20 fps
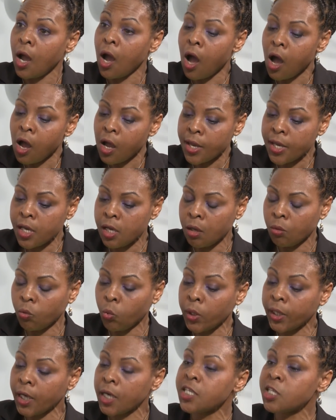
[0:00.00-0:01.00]
I,
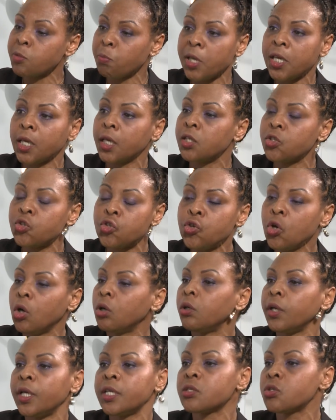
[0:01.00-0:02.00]
when I speak, it's
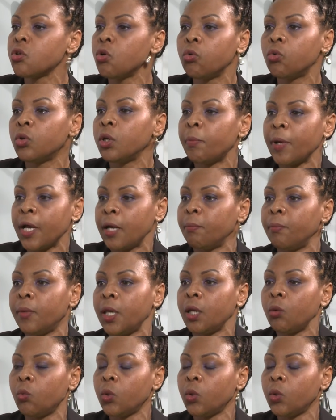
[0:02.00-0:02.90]
not, it's not all about me.